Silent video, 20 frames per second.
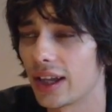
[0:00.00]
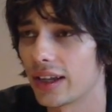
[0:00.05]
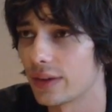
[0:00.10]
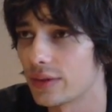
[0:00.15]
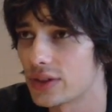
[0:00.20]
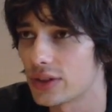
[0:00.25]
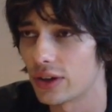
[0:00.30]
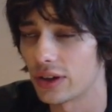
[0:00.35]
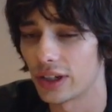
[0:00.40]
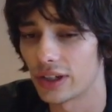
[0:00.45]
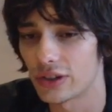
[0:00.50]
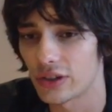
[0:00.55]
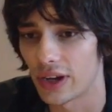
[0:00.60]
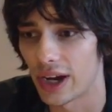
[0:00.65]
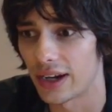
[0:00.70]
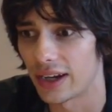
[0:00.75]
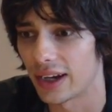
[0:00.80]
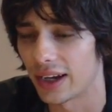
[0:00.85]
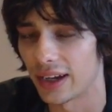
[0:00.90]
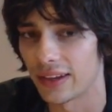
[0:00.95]
It was already
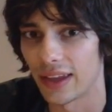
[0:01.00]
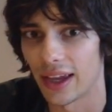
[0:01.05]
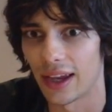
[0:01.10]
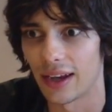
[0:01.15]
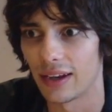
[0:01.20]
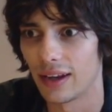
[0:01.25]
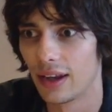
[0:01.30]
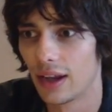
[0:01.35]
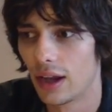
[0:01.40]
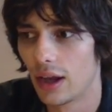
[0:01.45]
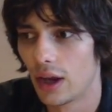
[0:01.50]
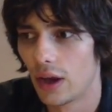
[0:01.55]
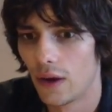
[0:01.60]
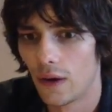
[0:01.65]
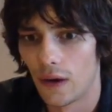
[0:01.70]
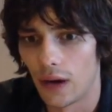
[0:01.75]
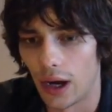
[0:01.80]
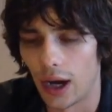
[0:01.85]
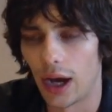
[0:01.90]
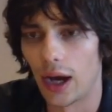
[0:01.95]
trending, and
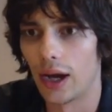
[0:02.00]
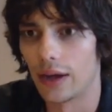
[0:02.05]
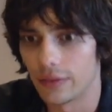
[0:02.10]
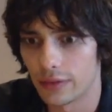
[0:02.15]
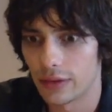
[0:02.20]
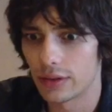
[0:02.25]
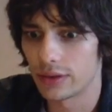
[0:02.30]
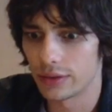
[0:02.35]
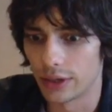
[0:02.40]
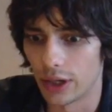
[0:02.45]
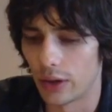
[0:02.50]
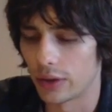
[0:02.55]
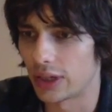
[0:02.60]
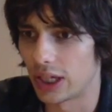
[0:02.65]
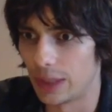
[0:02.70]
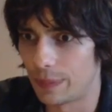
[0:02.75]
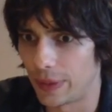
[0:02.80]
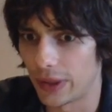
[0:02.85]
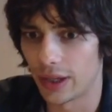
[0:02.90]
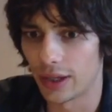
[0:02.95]
then
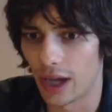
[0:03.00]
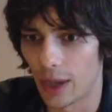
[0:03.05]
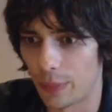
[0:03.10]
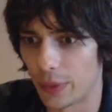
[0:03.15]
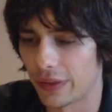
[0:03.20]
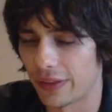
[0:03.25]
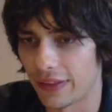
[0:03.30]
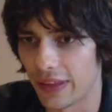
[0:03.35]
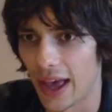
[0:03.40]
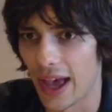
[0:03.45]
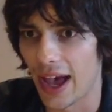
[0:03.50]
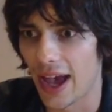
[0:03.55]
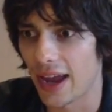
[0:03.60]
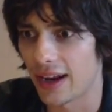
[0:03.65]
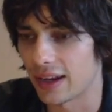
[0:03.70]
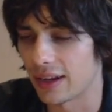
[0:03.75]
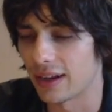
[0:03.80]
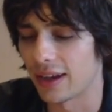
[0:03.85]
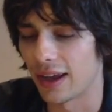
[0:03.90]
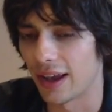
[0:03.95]
keeping up with
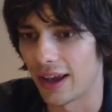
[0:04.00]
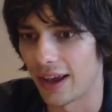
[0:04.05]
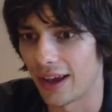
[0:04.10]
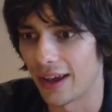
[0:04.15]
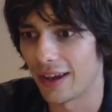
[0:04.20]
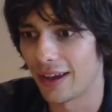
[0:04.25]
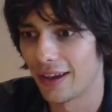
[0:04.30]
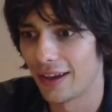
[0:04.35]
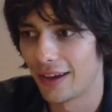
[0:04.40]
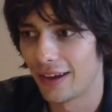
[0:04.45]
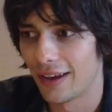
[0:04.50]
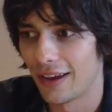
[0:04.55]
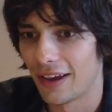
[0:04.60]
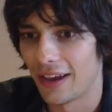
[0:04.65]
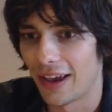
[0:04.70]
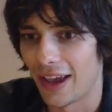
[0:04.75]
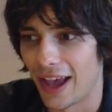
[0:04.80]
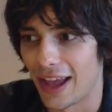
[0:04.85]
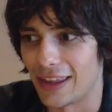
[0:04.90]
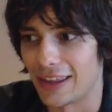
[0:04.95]
that,
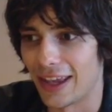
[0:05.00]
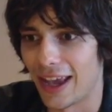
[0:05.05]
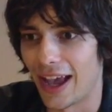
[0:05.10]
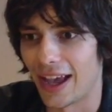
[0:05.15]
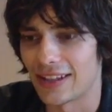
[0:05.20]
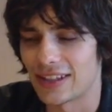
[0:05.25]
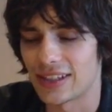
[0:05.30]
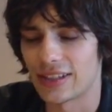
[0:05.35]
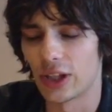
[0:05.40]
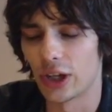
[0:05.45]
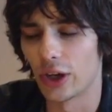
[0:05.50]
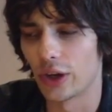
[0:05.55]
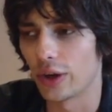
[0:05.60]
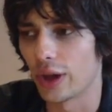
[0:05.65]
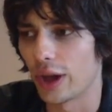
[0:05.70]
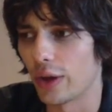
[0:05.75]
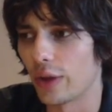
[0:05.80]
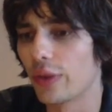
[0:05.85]
and it's there.